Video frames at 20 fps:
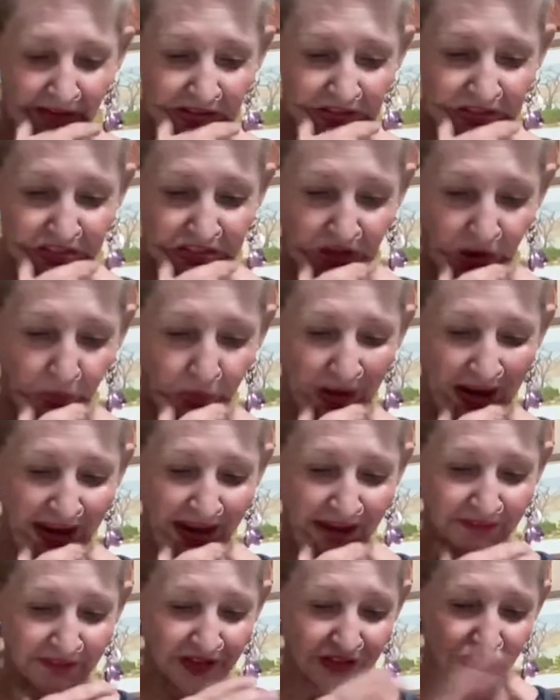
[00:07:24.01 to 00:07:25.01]
So we
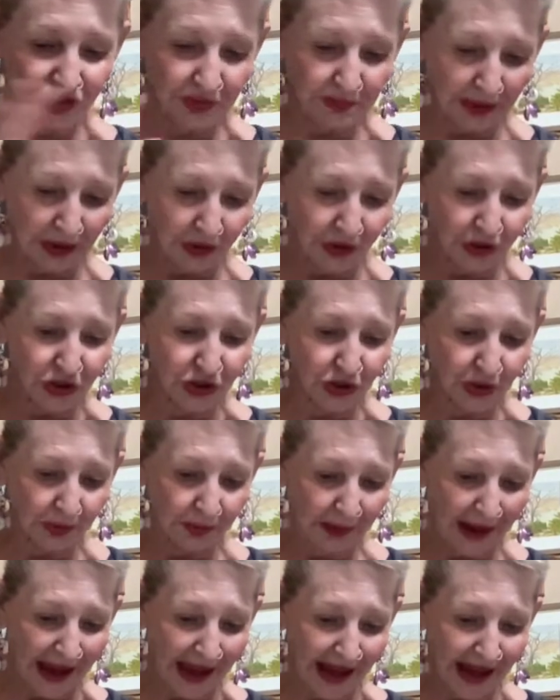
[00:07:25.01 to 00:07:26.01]
have the spiritual
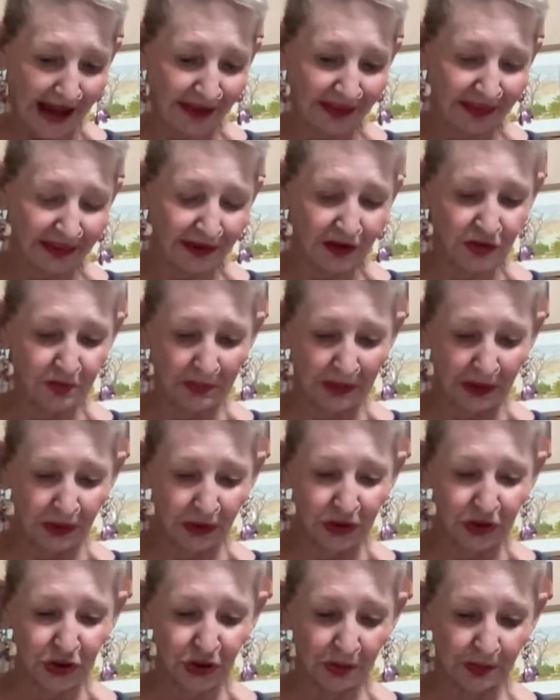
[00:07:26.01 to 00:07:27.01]
path,
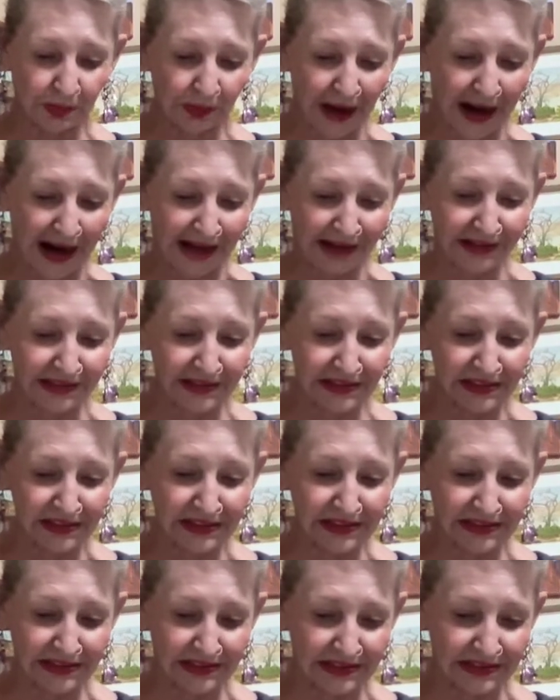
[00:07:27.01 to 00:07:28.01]
spiritual
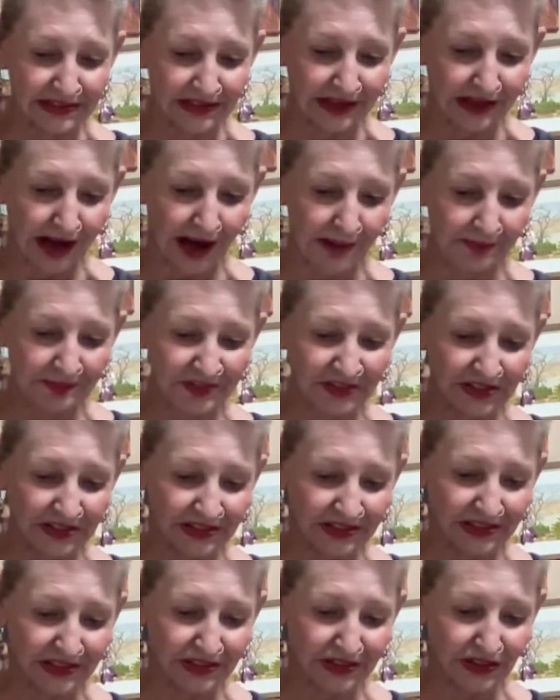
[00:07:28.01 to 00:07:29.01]
practice, the
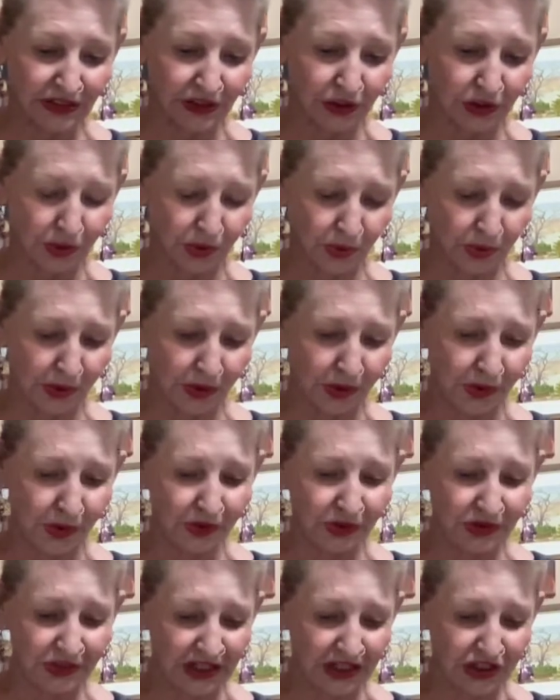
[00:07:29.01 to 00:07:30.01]
synopsis, the guru,
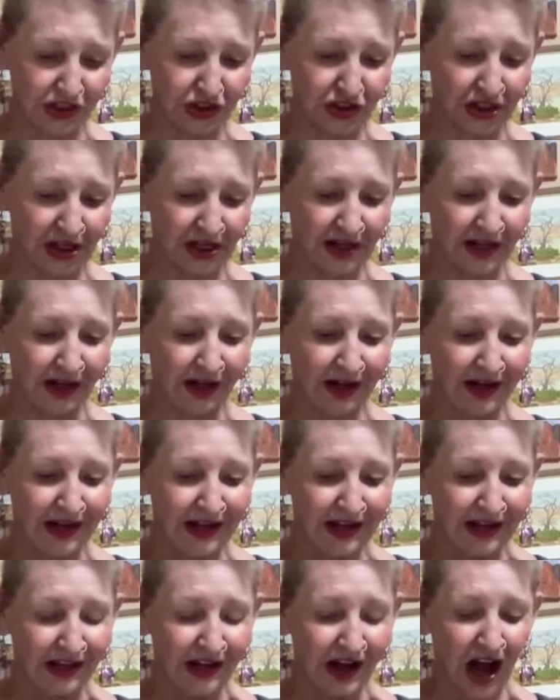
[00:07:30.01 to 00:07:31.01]
diksha,
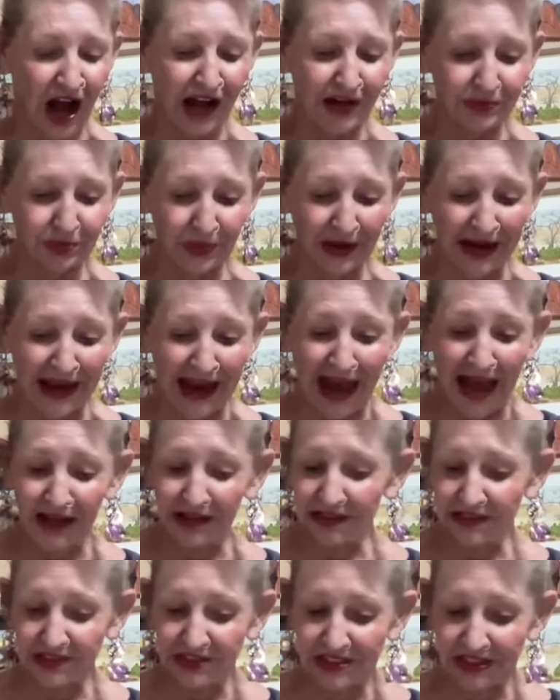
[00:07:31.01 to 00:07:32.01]
God,
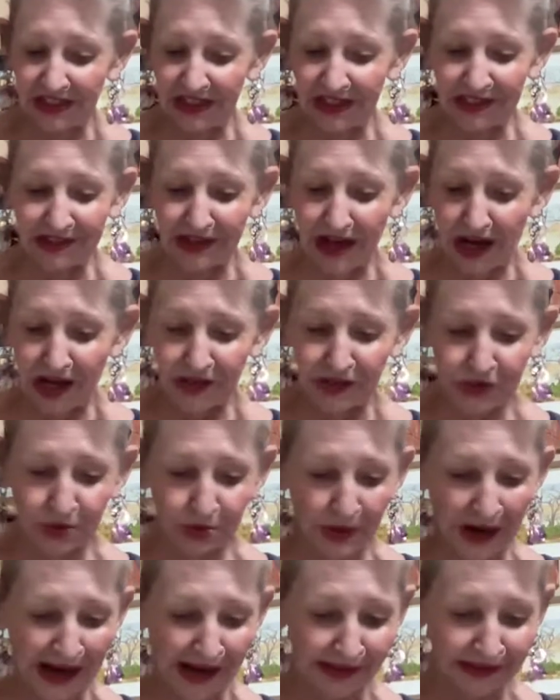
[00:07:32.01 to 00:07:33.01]
reality, and non
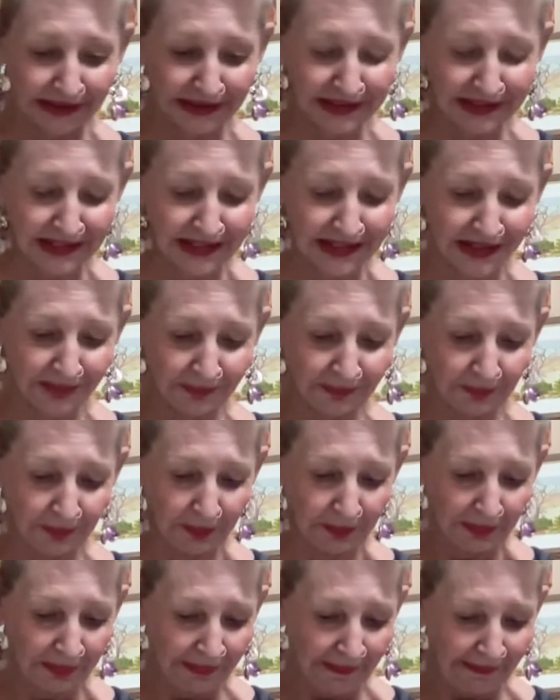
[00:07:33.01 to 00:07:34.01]
duality,
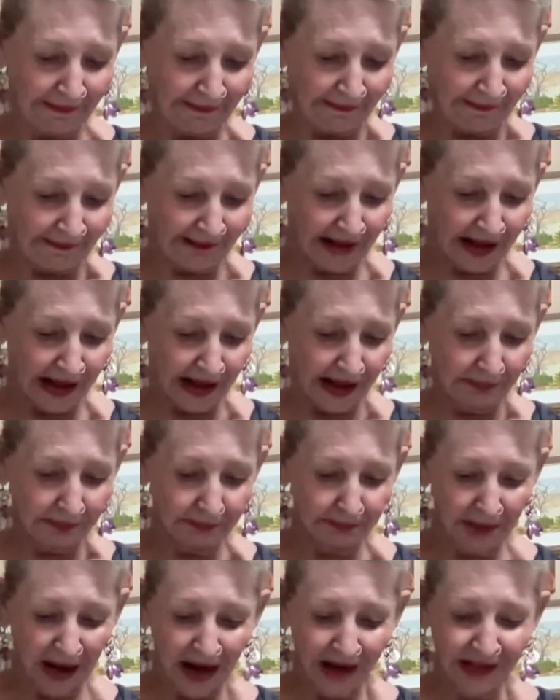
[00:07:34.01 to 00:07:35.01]
um,
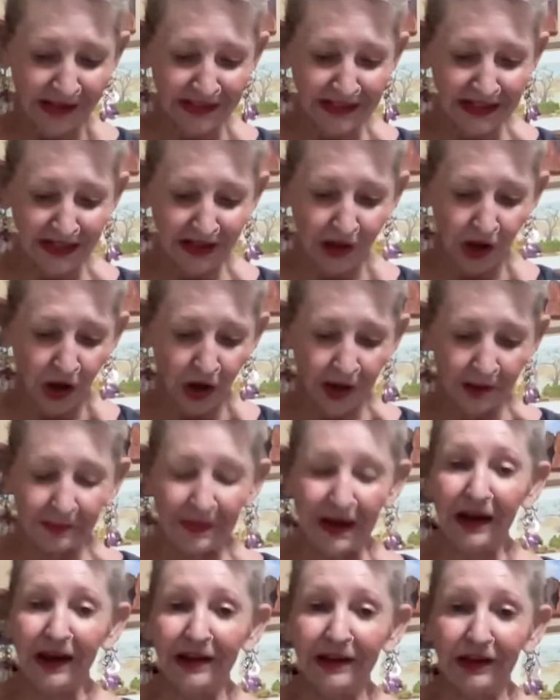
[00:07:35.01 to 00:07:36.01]
bhakti,
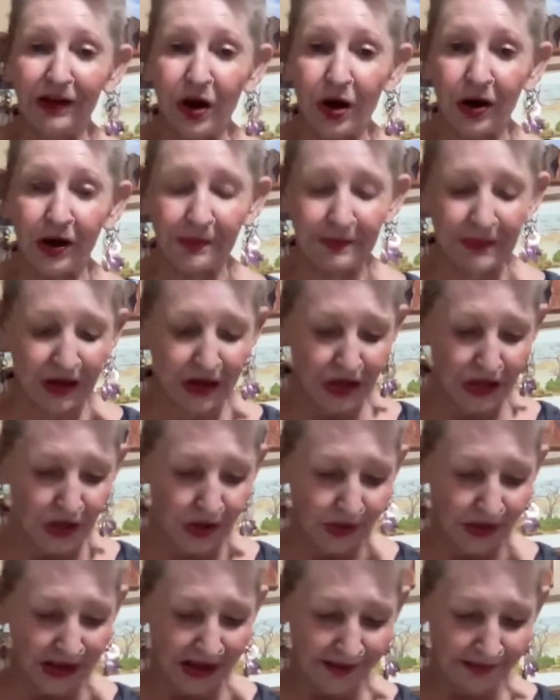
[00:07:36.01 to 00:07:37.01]
karma, and karma
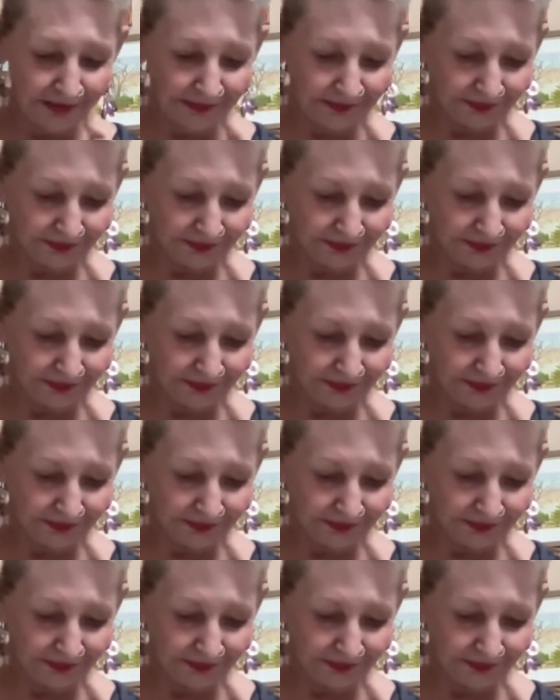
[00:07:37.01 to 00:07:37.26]
yoga